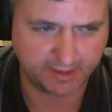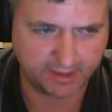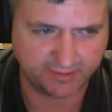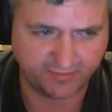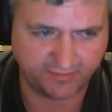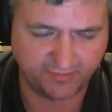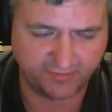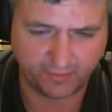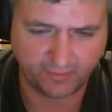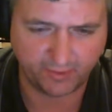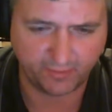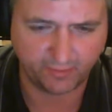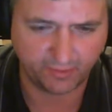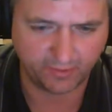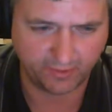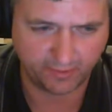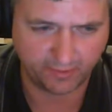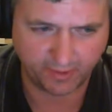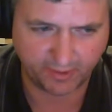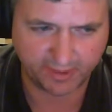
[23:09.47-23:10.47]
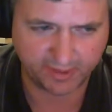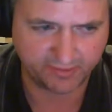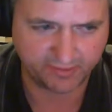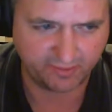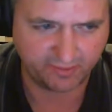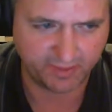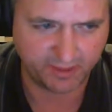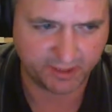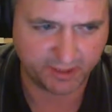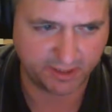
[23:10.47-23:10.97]
it's fully worth the price of
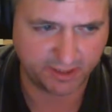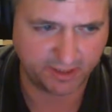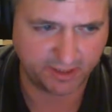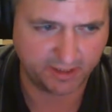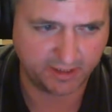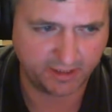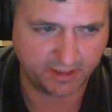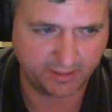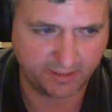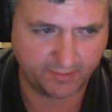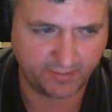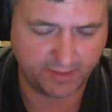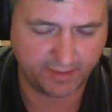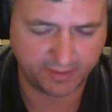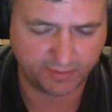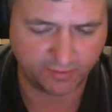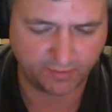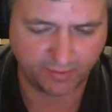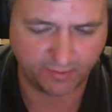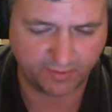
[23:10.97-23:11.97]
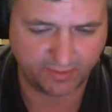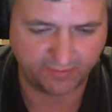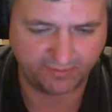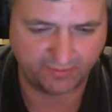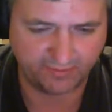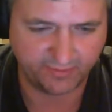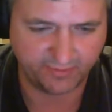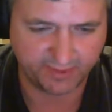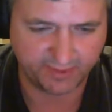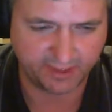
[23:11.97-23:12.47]
admission, and it's worth the
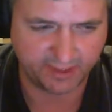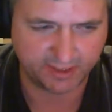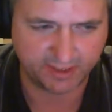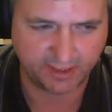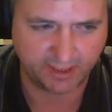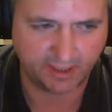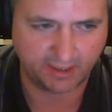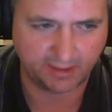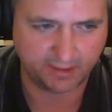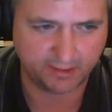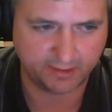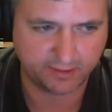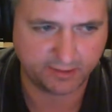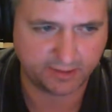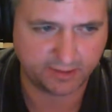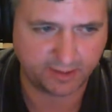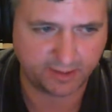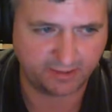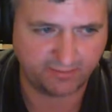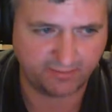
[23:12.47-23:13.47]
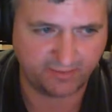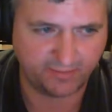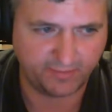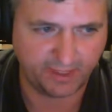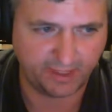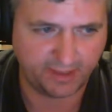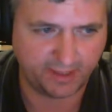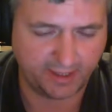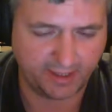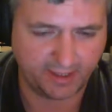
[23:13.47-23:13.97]
full $60. Like if you
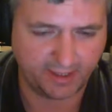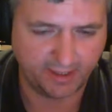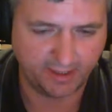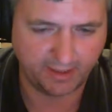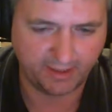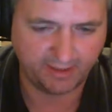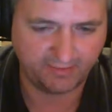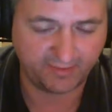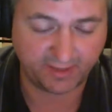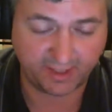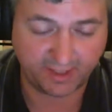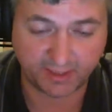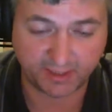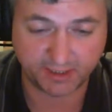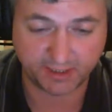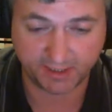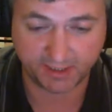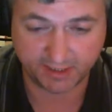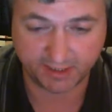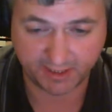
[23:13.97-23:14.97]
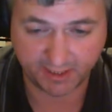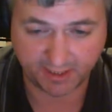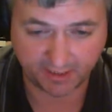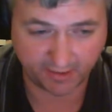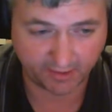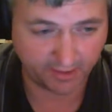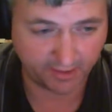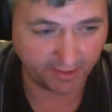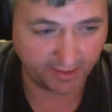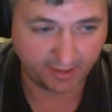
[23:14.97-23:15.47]
pay that, if you catch it on
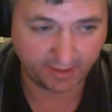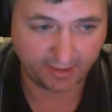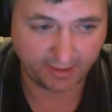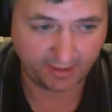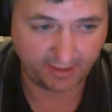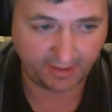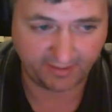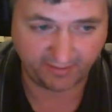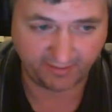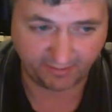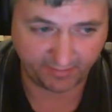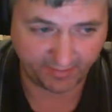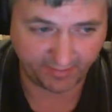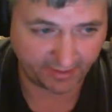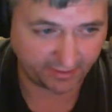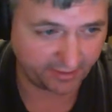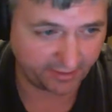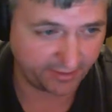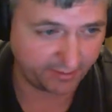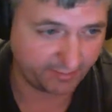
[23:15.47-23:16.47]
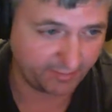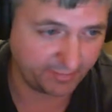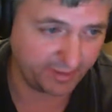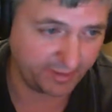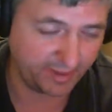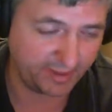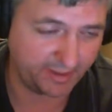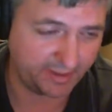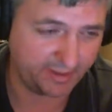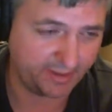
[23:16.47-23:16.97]
sale, even better.
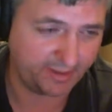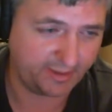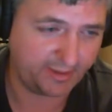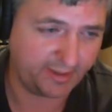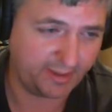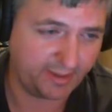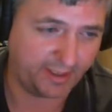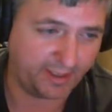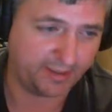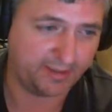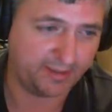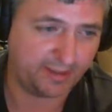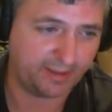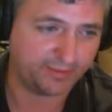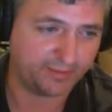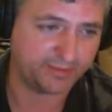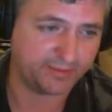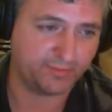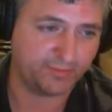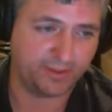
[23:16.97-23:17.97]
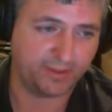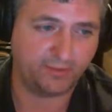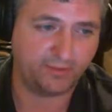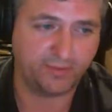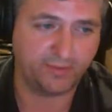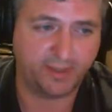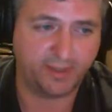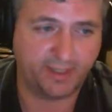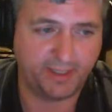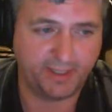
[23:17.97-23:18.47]
But yeah, that was one I
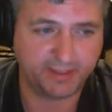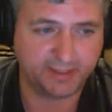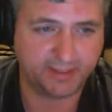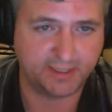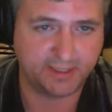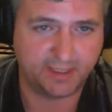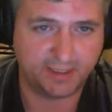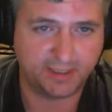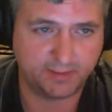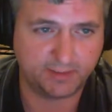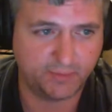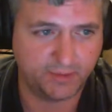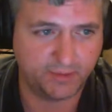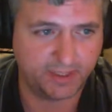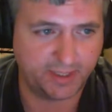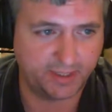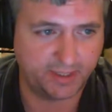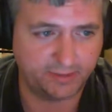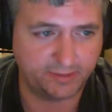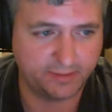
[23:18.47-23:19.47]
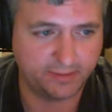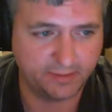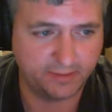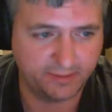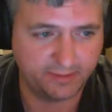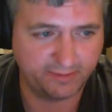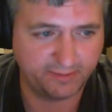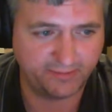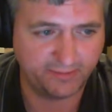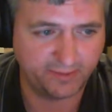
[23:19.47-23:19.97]
would not hesitate to put down
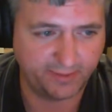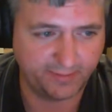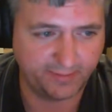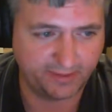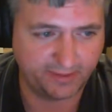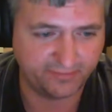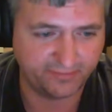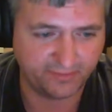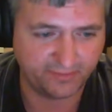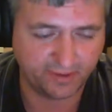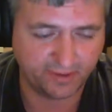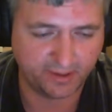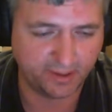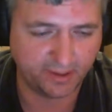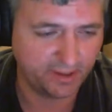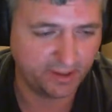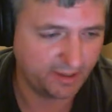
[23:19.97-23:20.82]
the full amount for.